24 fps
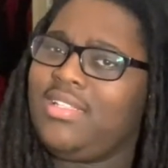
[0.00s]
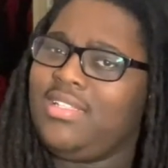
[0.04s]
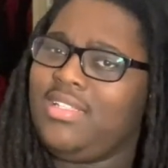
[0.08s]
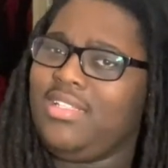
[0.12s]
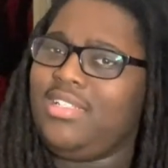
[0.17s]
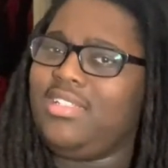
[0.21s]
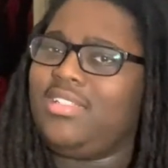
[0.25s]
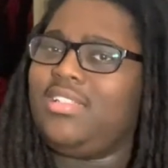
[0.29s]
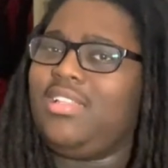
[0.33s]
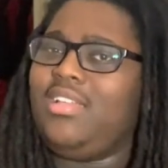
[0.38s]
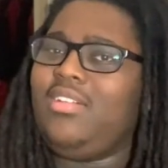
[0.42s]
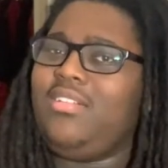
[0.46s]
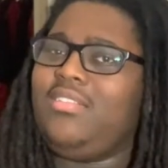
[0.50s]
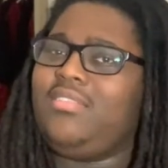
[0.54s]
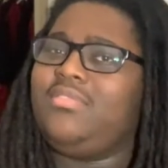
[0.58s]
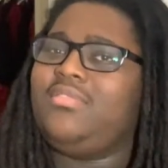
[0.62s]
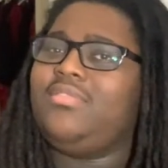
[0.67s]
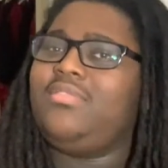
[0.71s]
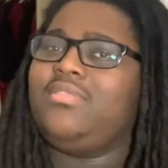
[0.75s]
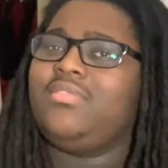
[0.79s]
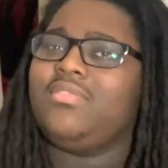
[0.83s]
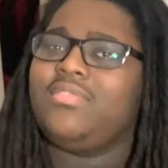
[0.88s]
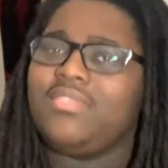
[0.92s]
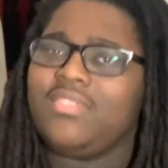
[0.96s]
Nigga,
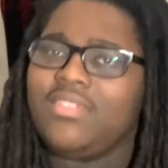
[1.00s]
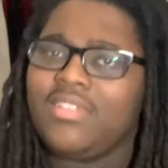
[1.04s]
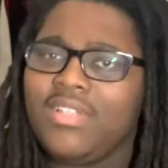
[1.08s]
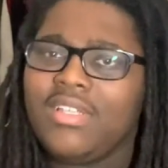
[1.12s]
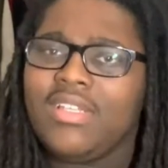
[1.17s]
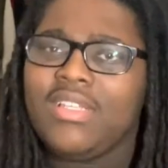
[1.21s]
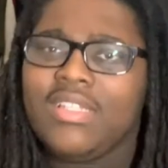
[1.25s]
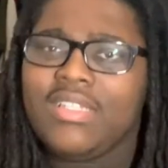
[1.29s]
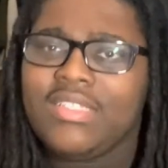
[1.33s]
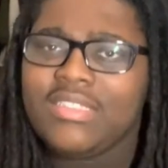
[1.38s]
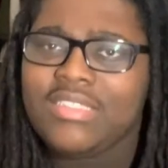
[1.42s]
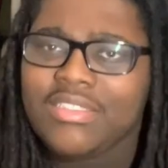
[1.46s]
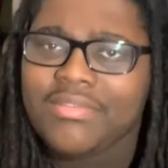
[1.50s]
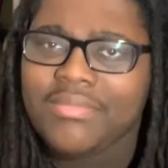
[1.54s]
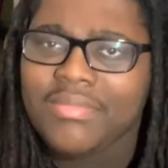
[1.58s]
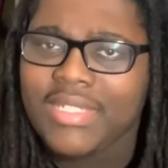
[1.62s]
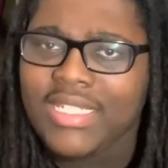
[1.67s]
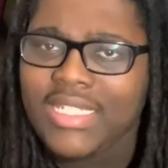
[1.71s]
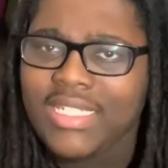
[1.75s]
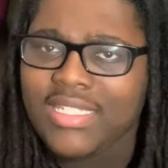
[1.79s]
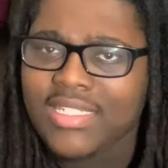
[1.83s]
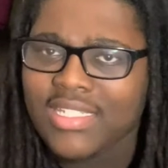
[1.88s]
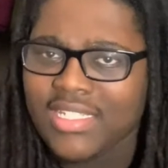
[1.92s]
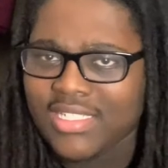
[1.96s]
no. What you
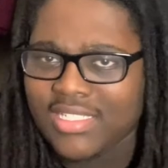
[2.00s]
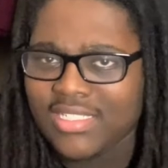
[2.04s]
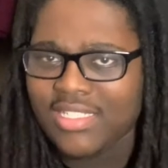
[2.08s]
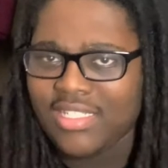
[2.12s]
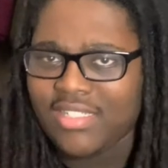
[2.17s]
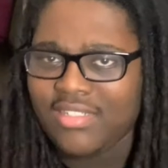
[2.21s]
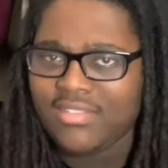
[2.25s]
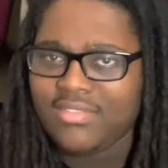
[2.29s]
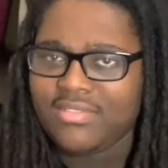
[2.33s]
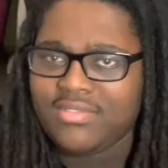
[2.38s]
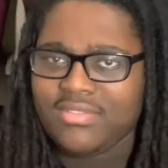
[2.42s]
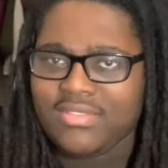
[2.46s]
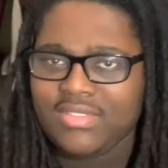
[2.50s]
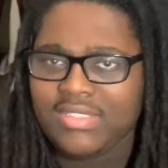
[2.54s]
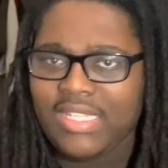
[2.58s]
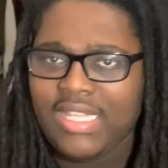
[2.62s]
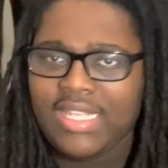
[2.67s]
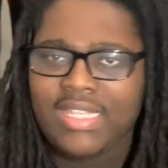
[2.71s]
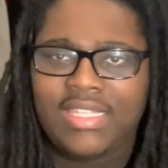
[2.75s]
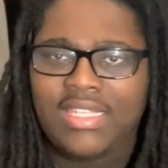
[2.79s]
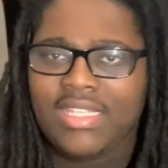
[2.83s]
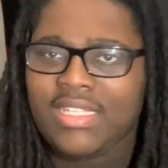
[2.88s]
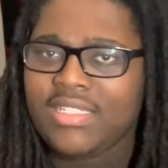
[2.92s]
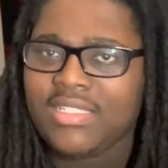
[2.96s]
mean, nigga, no?
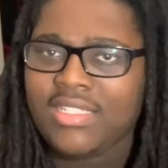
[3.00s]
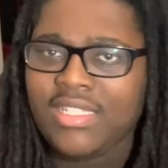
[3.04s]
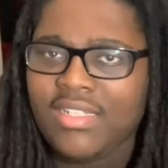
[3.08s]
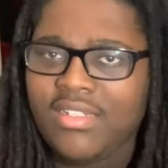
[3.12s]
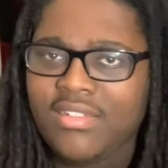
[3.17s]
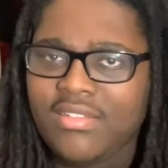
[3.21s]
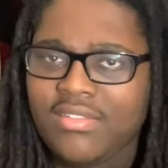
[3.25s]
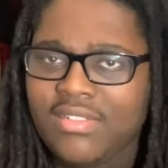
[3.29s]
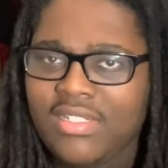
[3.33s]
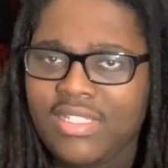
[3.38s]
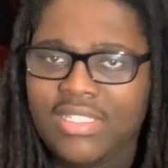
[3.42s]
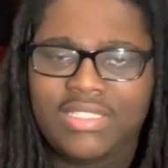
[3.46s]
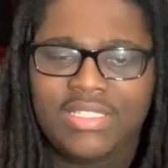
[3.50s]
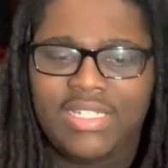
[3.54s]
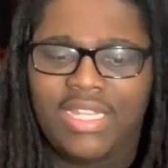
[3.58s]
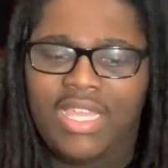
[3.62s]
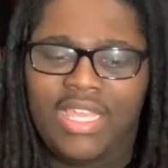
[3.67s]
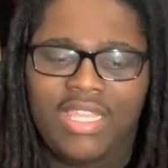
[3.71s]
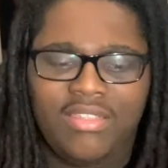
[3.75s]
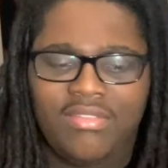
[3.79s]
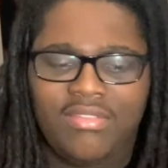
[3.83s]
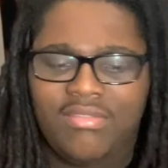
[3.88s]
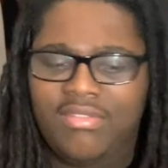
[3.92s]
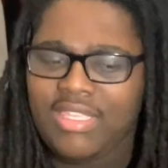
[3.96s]
Like, nigga, no, that's
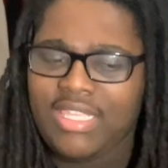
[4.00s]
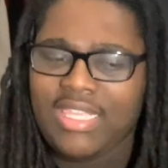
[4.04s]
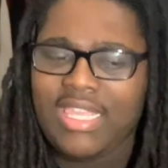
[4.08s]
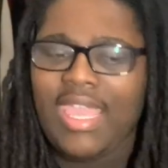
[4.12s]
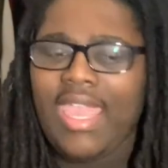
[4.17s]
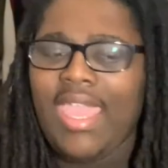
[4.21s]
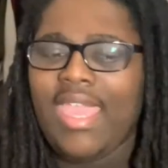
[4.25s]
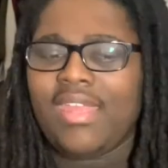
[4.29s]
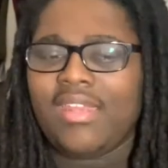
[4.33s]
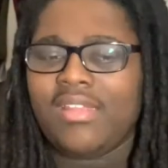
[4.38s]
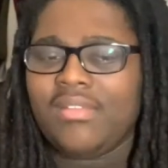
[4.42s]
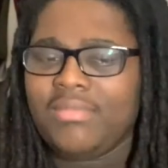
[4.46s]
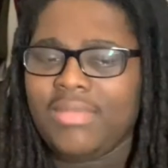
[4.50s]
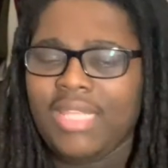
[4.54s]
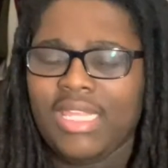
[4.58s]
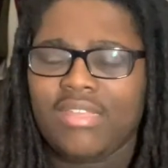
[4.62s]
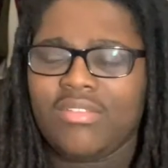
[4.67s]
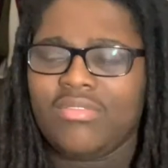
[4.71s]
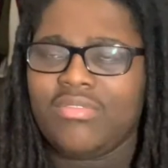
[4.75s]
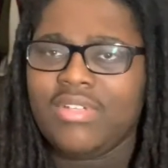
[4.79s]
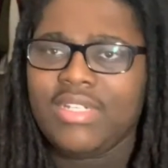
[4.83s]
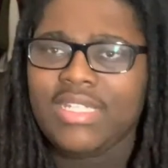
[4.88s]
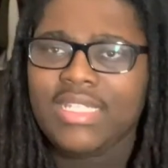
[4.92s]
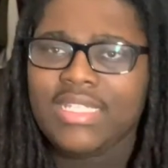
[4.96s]
not how you be cat. I'm like,
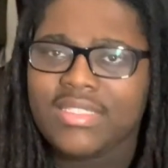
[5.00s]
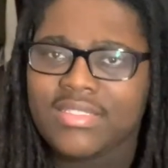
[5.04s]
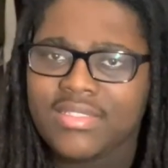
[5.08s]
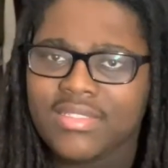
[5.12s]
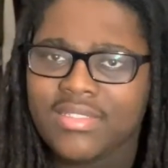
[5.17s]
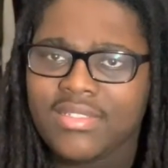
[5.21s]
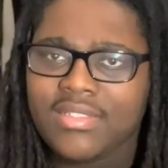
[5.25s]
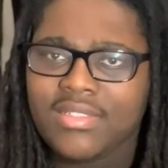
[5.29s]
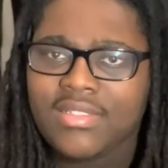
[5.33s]
what?